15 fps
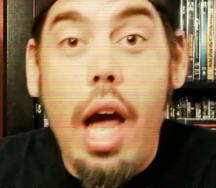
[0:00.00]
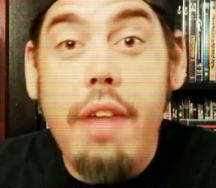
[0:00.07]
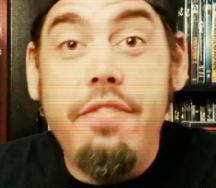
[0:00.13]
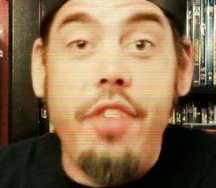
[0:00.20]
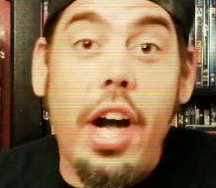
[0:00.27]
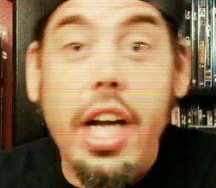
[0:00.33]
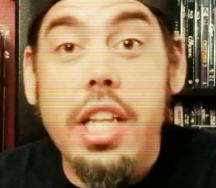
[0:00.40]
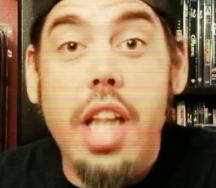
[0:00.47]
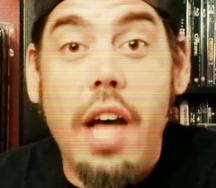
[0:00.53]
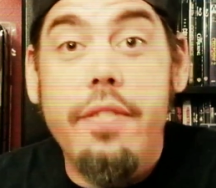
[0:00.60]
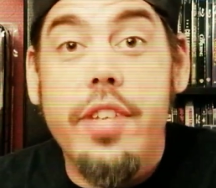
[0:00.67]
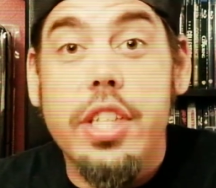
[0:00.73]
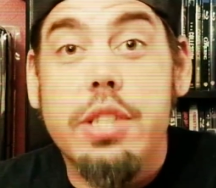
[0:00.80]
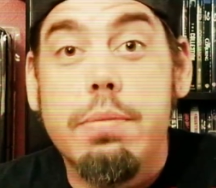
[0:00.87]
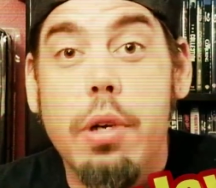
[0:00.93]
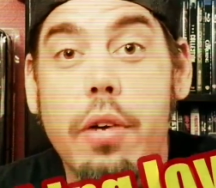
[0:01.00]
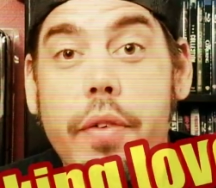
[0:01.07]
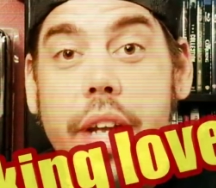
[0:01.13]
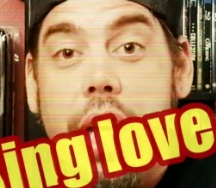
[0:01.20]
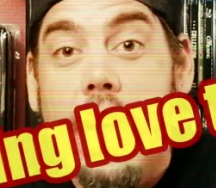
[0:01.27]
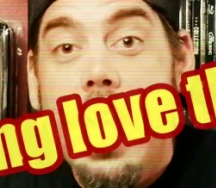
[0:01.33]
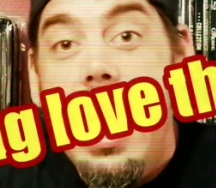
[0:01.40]
I fucking love this
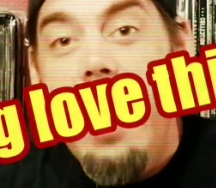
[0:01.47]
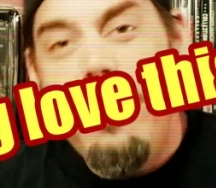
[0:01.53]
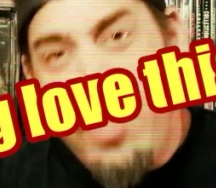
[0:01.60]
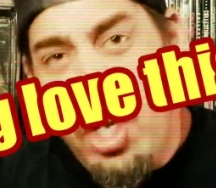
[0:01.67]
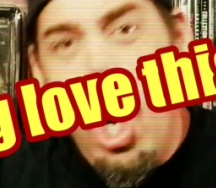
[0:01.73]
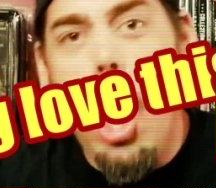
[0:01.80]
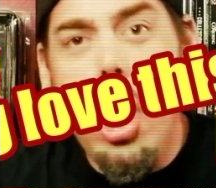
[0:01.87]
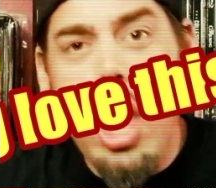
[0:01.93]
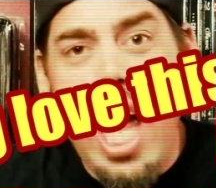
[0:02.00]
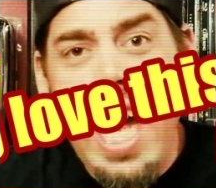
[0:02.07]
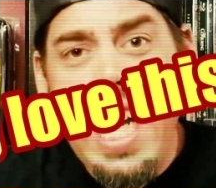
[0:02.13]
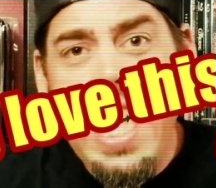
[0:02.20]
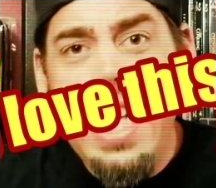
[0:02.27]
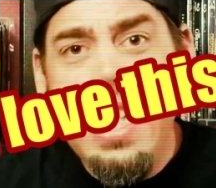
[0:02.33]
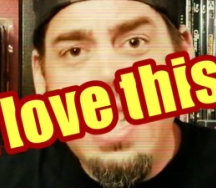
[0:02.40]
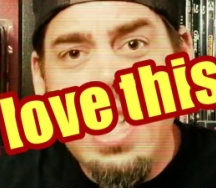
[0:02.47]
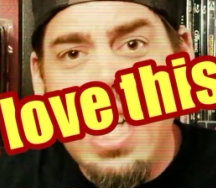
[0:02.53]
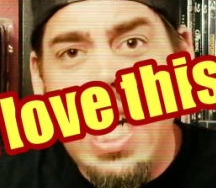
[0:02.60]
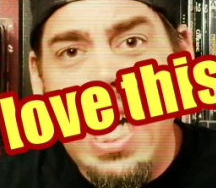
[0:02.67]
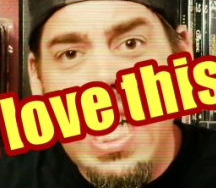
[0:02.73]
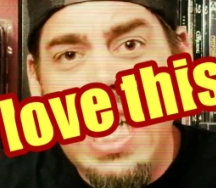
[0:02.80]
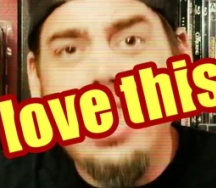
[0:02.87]
movie. If you don't like it,
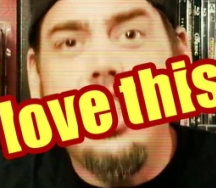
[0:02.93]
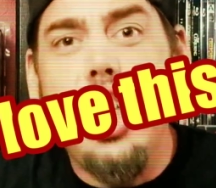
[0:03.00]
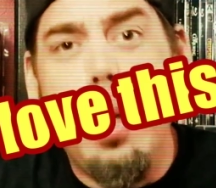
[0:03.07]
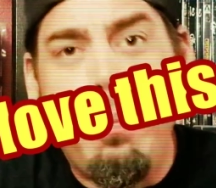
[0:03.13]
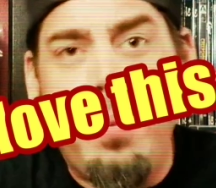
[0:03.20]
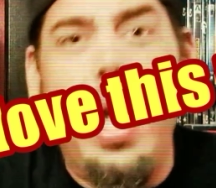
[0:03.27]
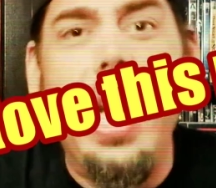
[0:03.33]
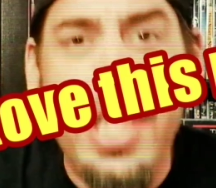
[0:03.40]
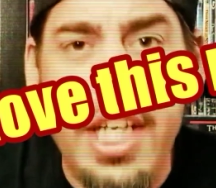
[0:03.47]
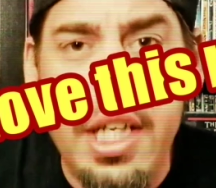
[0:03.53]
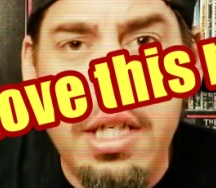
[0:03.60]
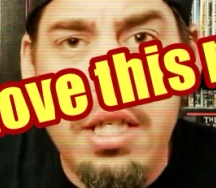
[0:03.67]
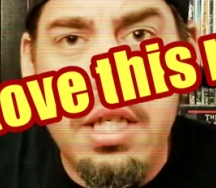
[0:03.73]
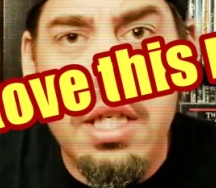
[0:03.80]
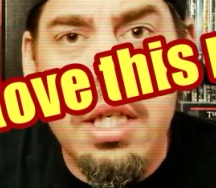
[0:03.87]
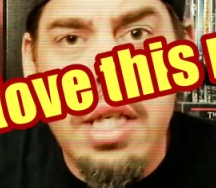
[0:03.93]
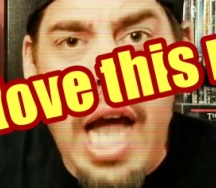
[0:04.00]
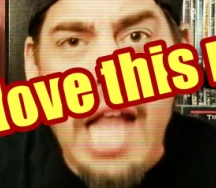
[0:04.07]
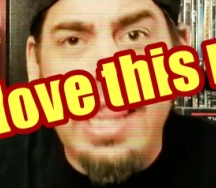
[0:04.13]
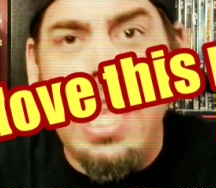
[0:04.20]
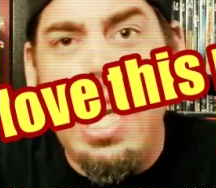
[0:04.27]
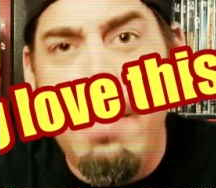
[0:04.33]
that's your opinion.
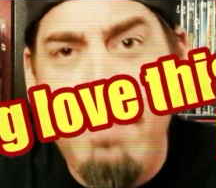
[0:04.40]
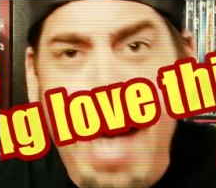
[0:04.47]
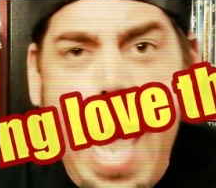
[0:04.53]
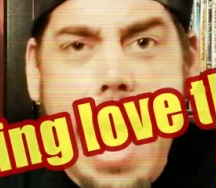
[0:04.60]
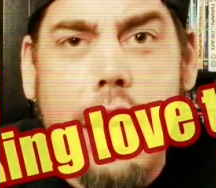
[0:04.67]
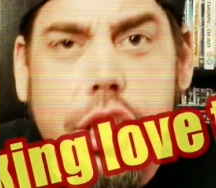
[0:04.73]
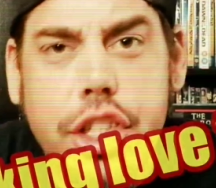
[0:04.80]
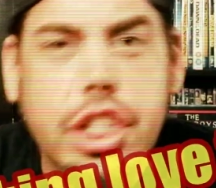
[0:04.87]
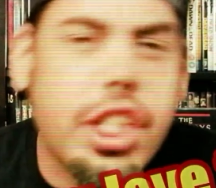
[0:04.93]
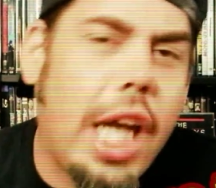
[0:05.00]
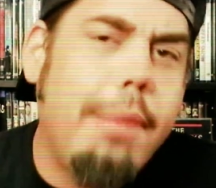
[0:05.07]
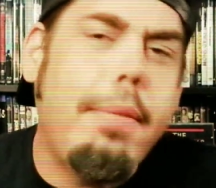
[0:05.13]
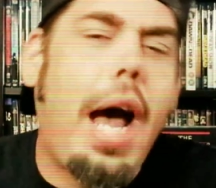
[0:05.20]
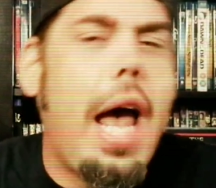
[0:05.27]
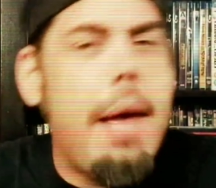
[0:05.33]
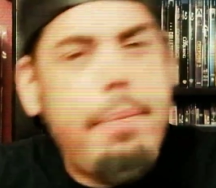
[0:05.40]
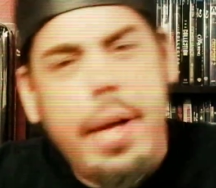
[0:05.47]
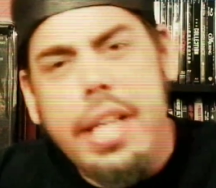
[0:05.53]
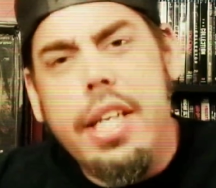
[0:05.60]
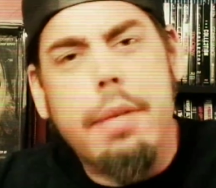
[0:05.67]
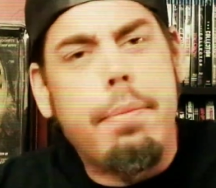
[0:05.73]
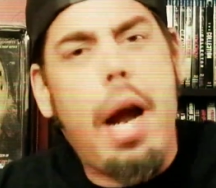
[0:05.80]
Not that it matters. Just like my
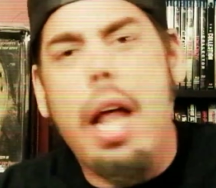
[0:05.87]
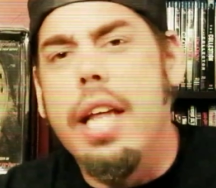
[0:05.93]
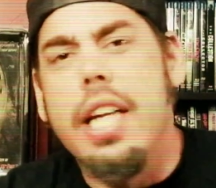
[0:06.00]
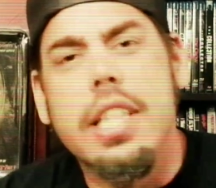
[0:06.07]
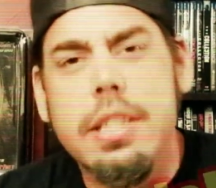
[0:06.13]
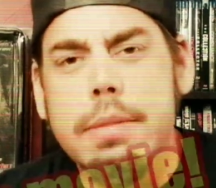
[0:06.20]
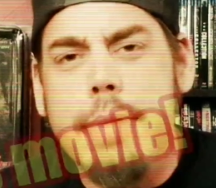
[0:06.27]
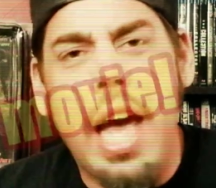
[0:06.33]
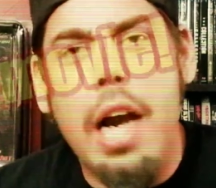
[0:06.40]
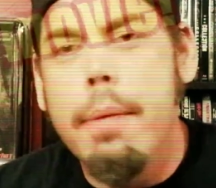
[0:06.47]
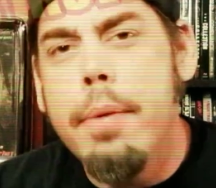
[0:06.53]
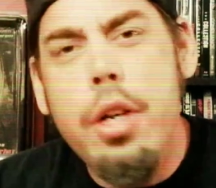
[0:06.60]
opinion probably doesn't matter.